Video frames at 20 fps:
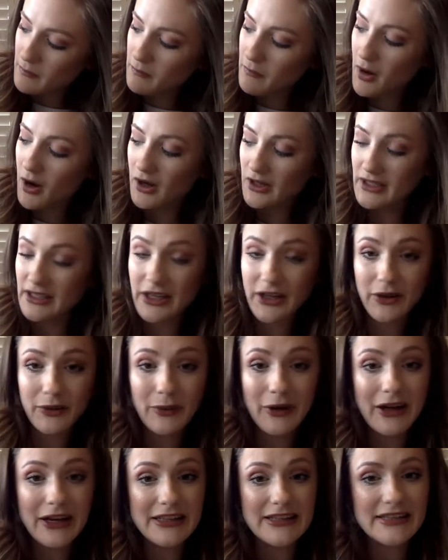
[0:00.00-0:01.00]
part here
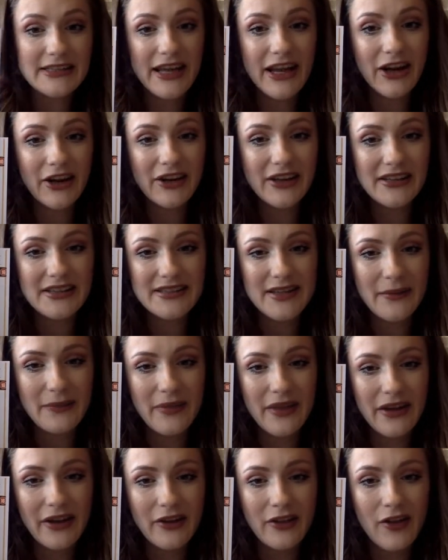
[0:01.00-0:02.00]
where it's carrying
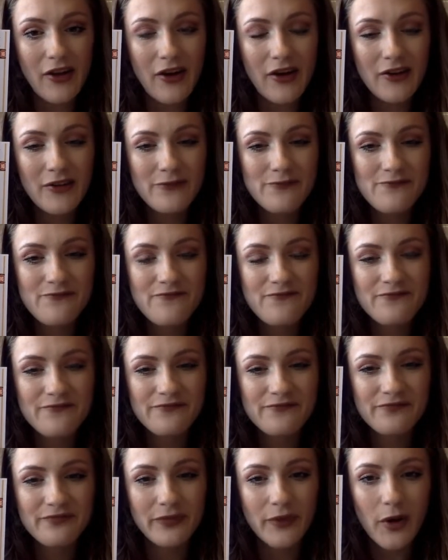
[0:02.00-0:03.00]
something along.
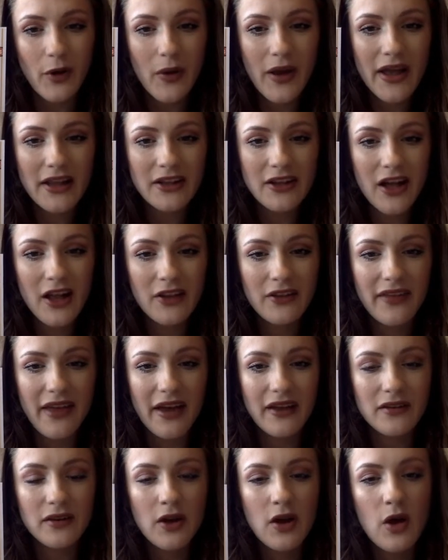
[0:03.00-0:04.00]
Go ahead and color that.
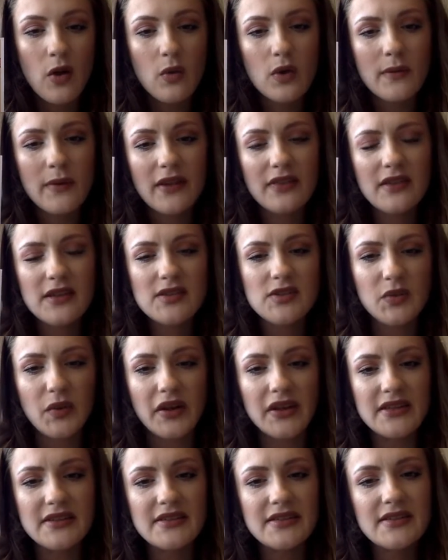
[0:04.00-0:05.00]
What about this one?
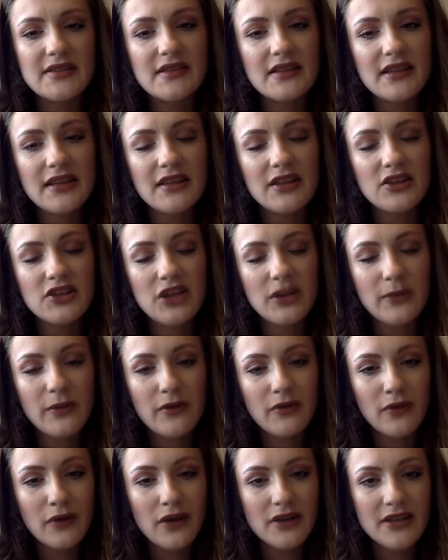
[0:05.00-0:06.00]
Is this in the shape of
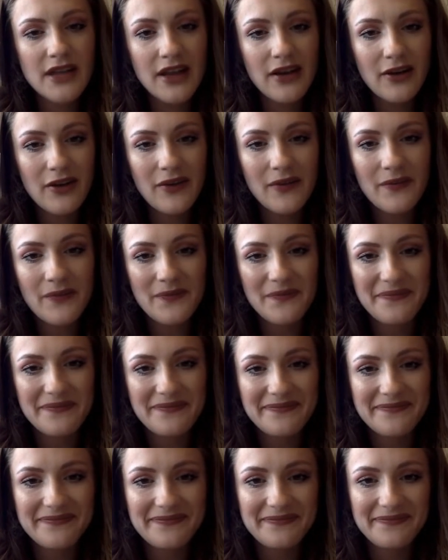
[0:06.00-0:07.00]
a rectangle?
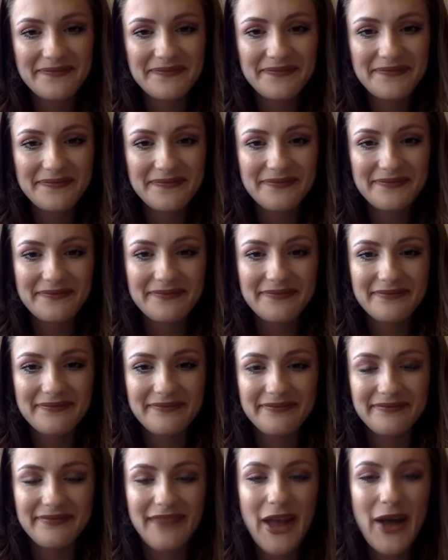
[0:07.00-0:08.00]

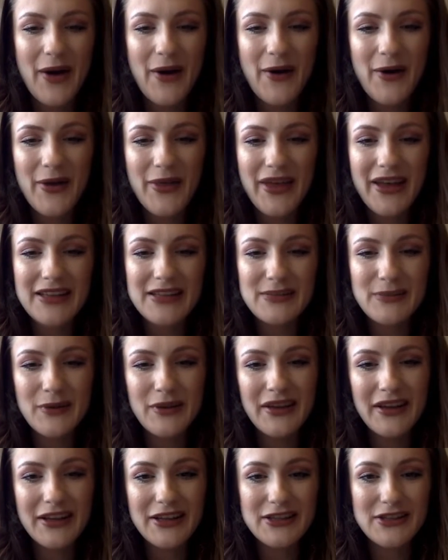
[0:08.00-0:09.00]
No, that's more
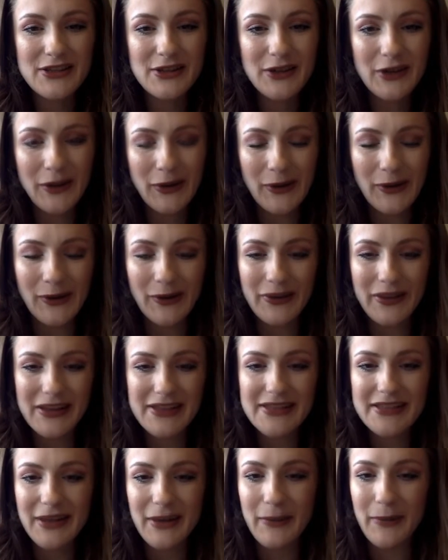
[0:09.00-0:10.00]
like a circle.
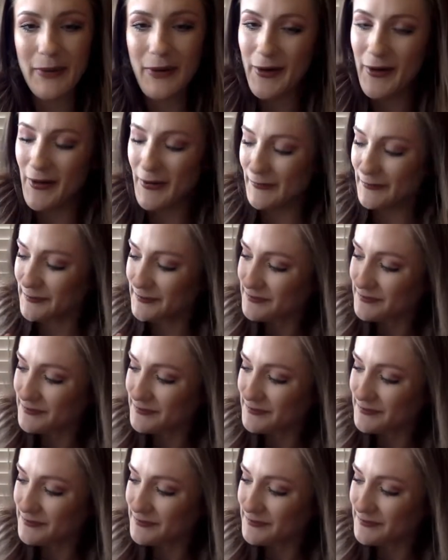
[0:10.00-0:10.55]
That's a ball.